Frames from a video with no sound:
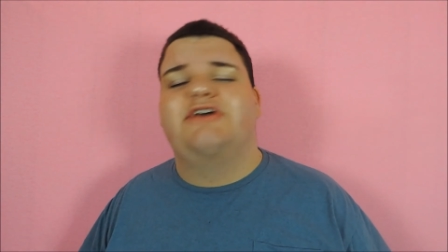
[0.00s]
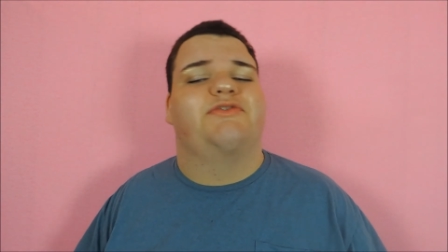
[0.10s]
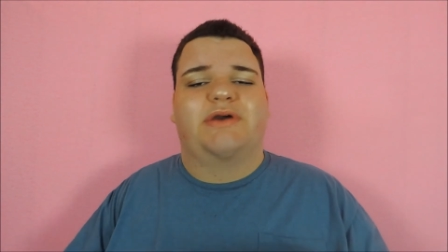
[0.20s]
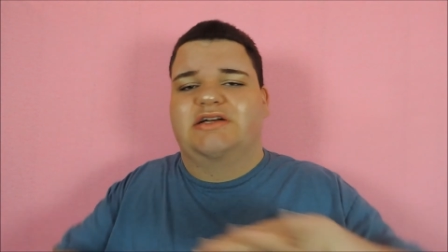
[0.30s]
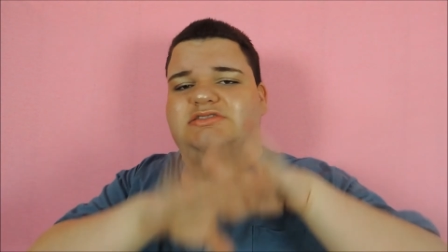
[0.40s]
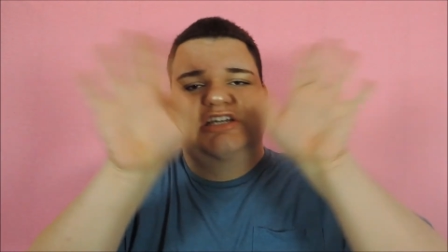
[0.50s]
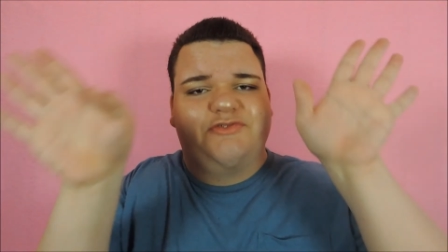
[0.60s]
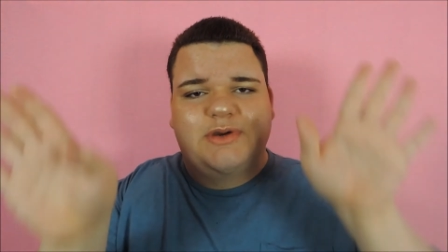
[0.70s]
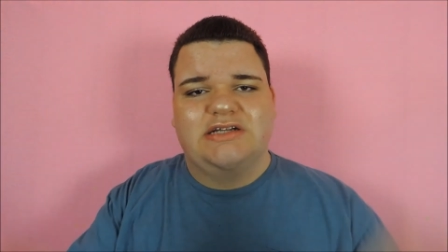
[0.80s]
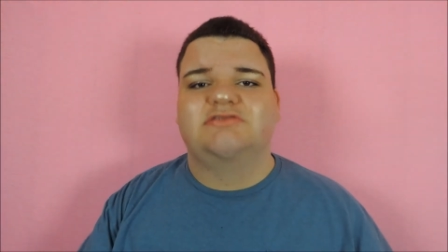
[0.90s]
Everywhere.
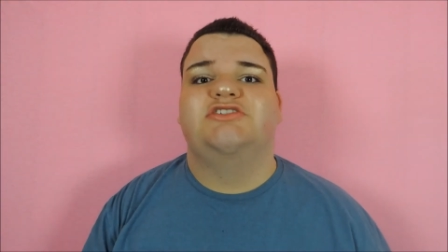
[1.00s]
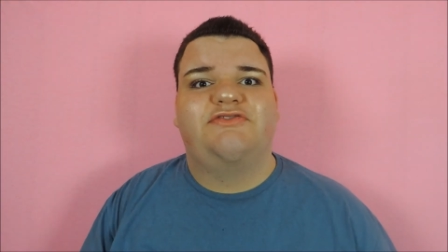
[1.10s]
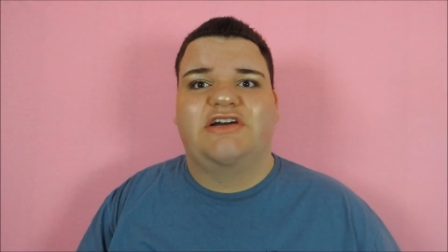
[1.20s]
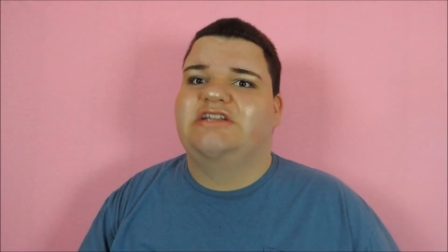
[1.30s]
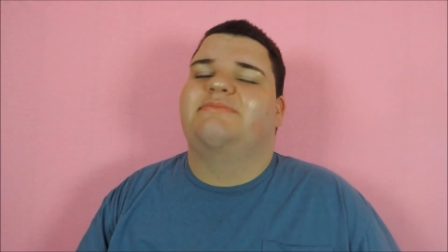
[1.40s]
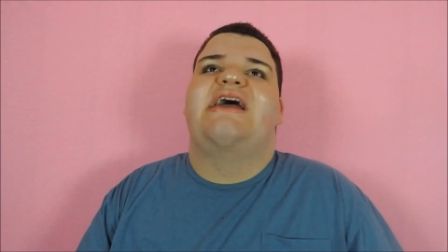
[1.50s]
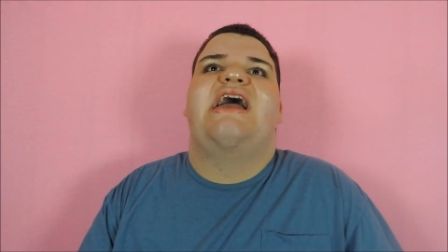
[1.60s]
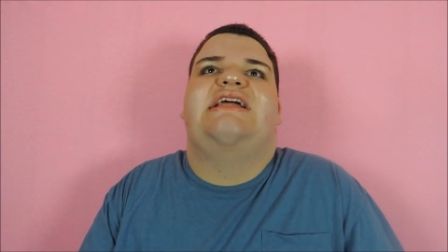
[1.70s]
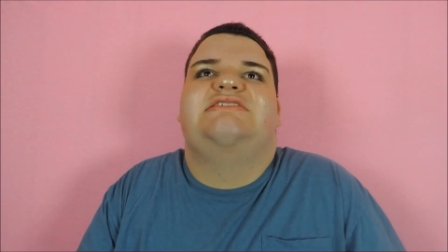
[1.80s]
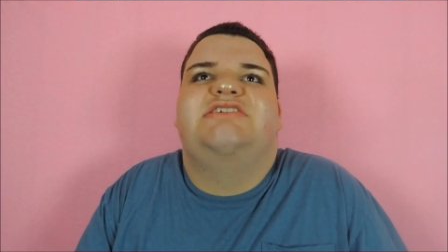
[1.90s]
You'll find them
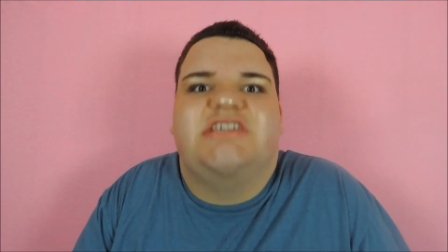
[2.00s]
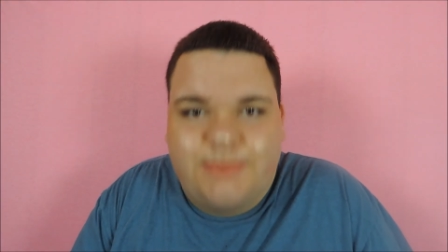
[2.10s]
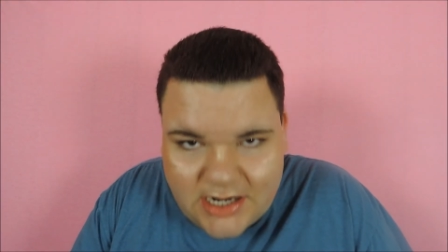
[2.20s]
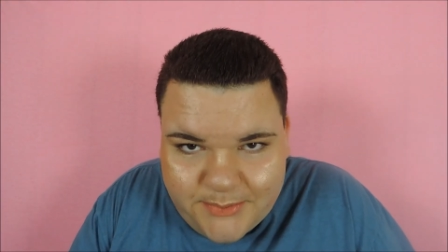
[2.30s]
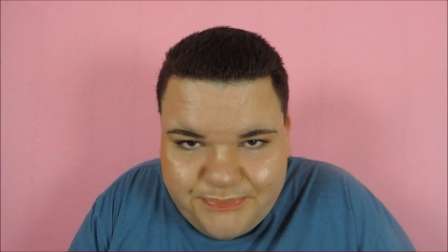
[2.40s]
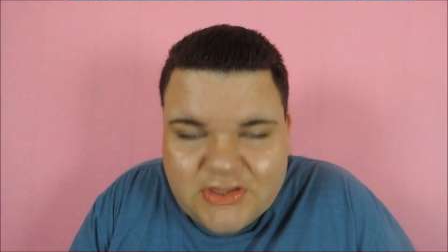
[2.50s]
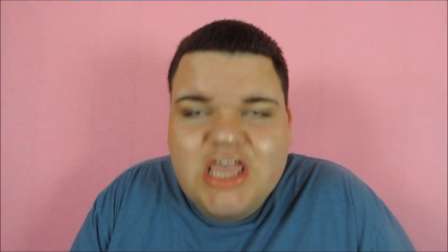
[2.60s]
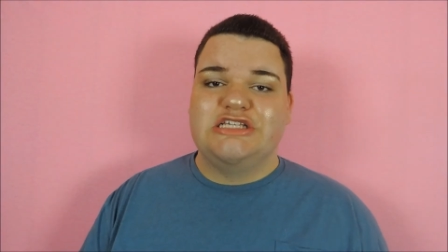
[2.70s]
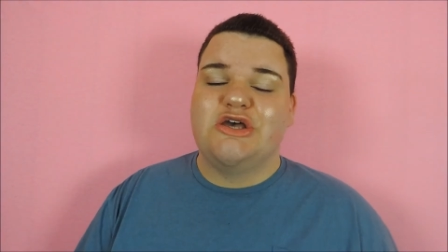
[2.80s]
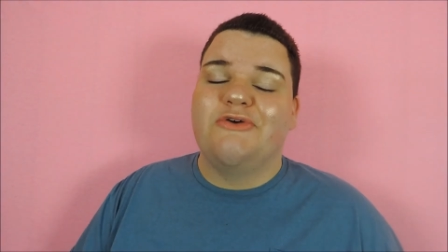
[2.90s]
anywhere.
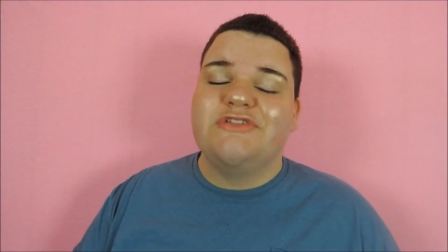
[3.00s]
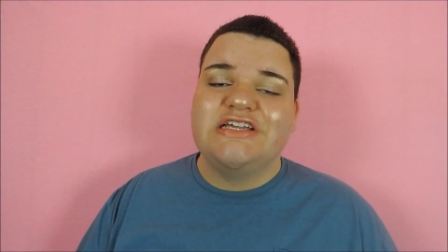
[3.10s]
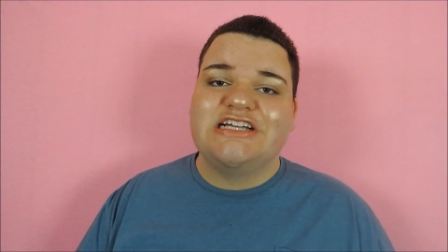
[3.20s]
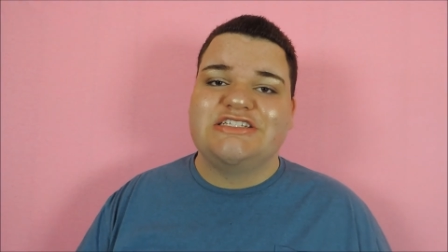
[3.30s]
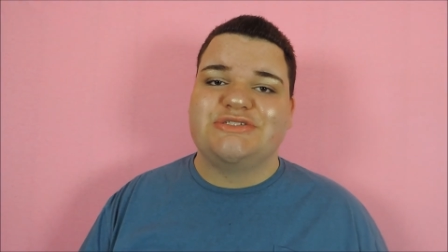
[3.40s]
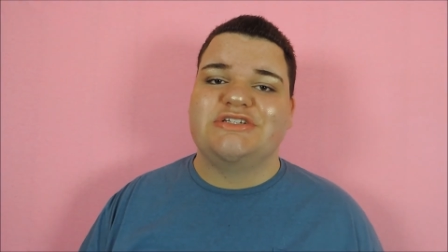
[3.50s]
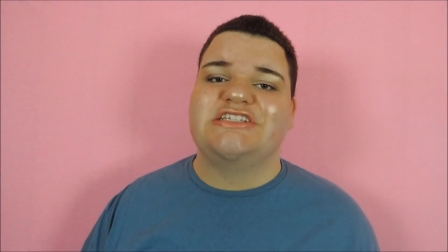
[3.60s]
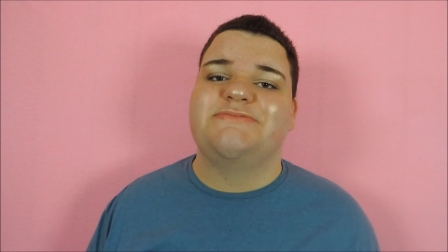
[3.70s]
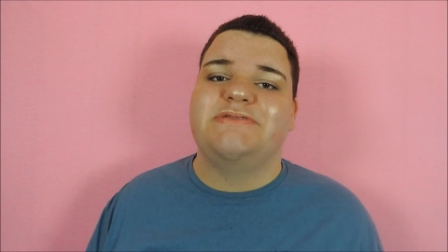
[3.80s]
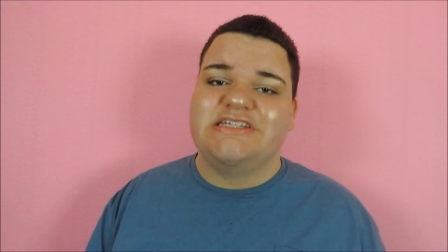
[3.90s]
So hopefully you guys
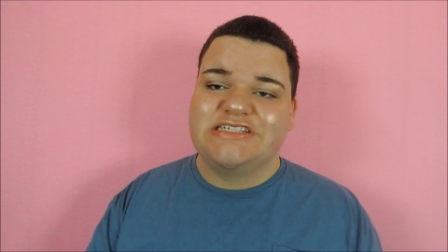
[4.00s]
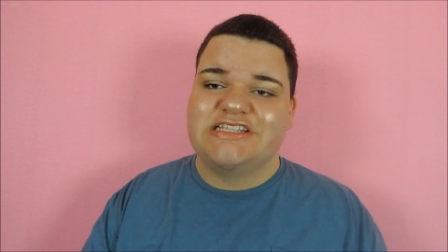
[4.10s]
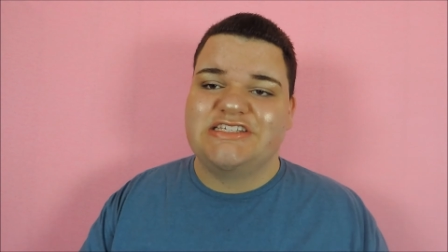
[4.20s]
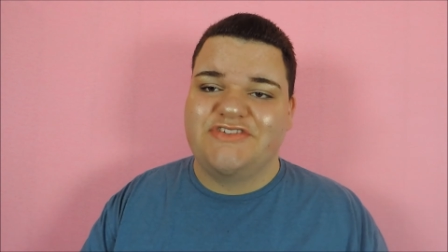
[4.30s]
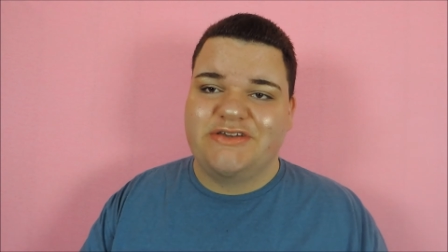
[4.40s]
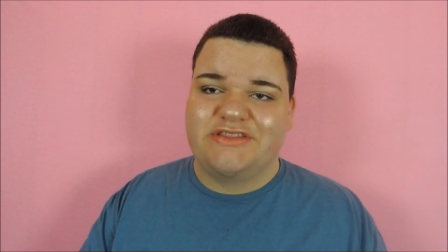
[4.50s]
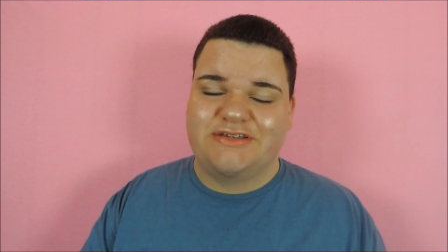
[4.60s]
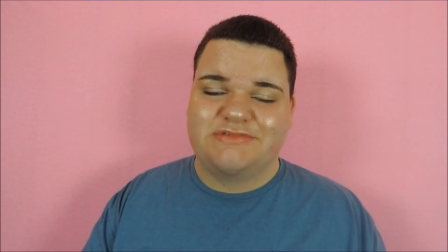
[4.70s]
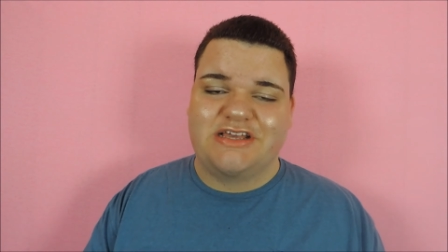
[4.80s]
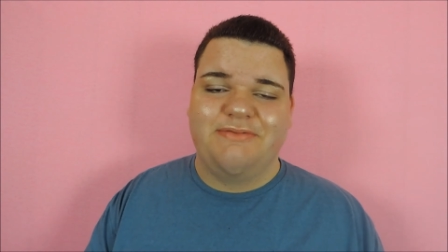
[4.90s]
enjoyed this. Please give this video a
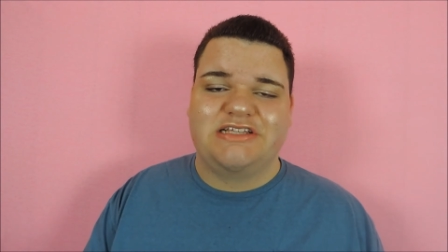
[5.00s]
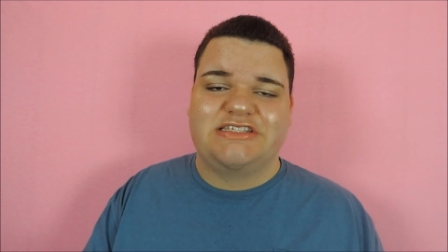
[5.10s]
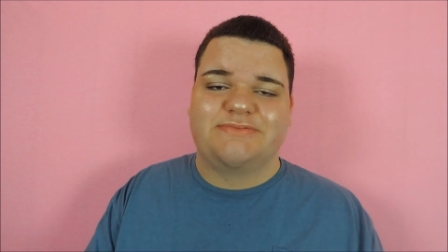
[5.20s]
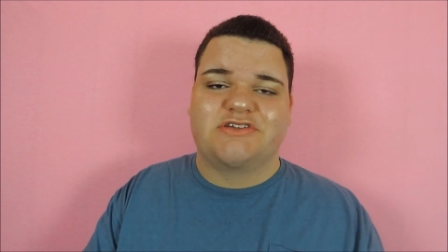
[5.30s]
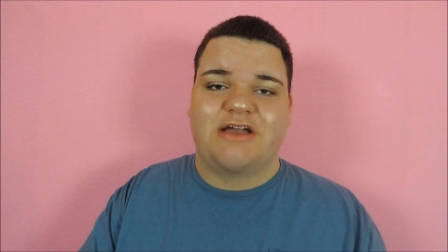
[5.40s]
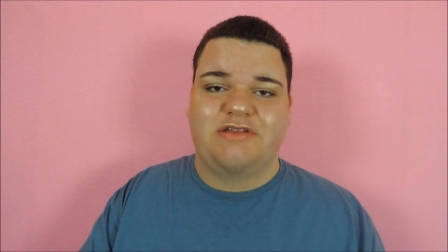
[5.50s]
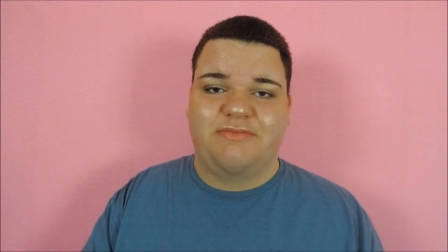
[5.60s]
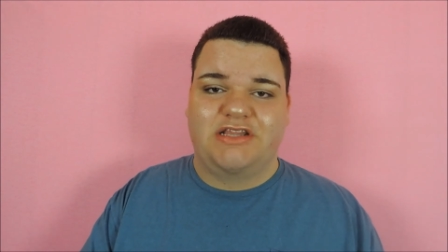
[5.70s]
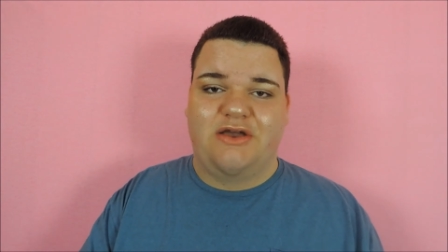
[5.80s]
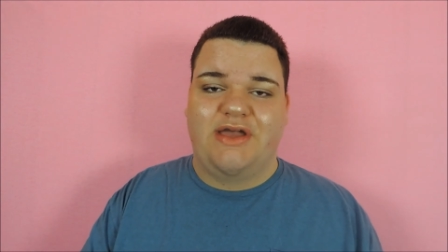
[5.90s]
thumbs up and subscribe
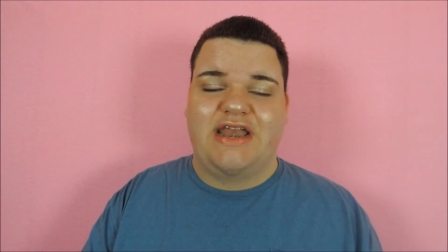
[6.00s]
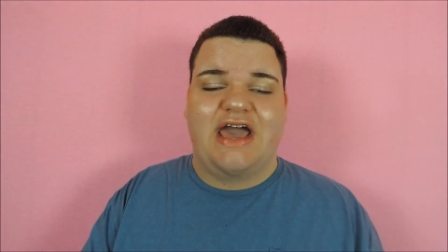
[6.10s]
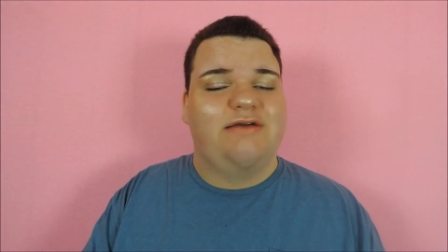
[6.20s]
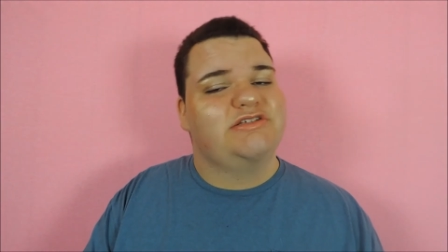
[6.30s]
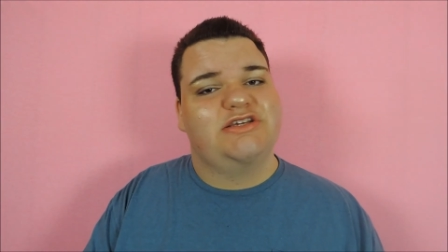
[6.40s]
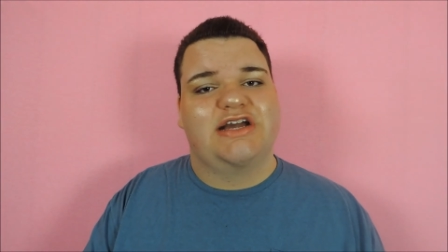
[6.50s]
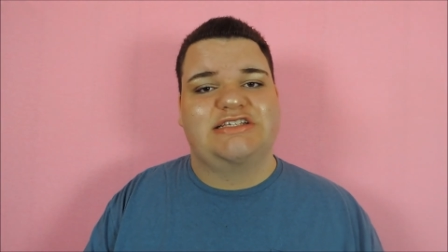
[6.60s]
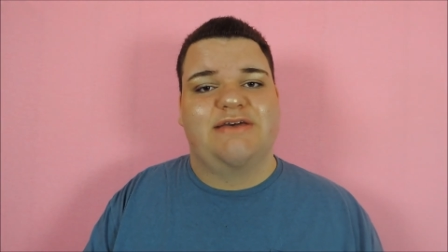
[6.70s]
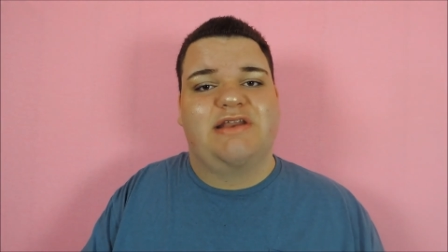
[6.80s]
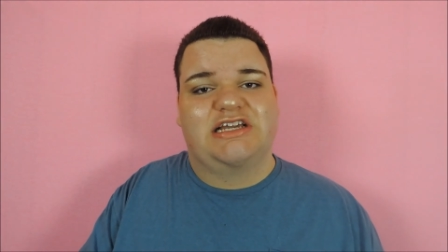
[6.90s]
down below. And I will see you
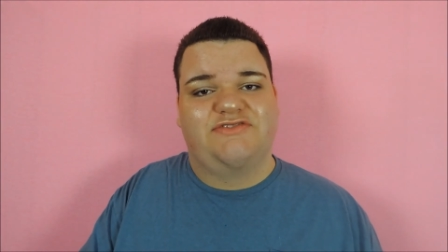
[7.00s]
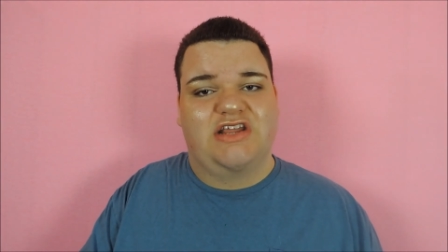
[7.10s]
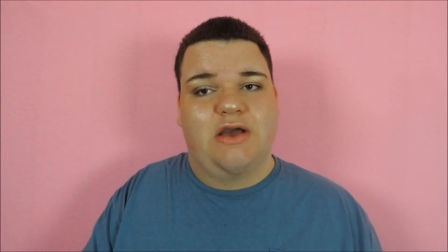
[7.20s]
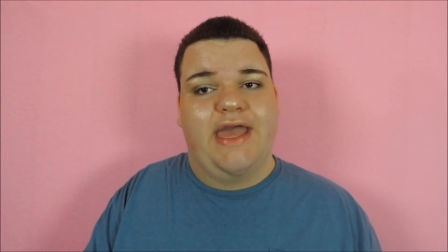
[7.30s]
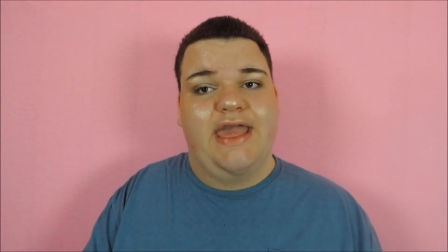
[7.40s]
guys in my next video.